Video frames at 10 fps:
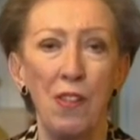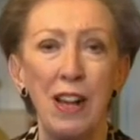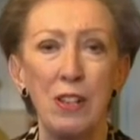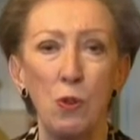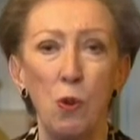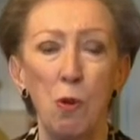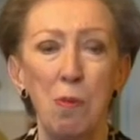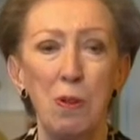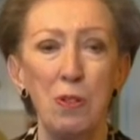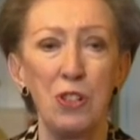that's
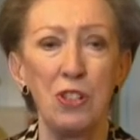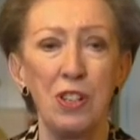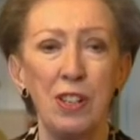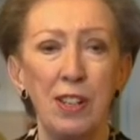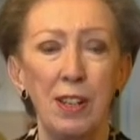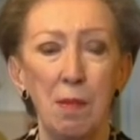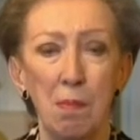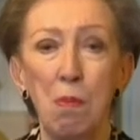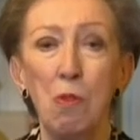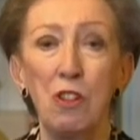almost
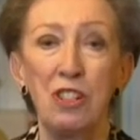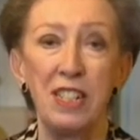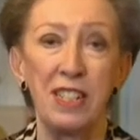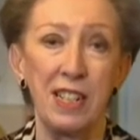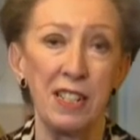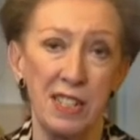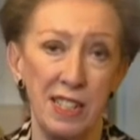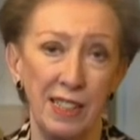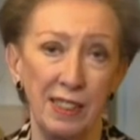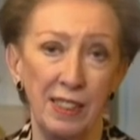more
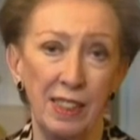disgusting.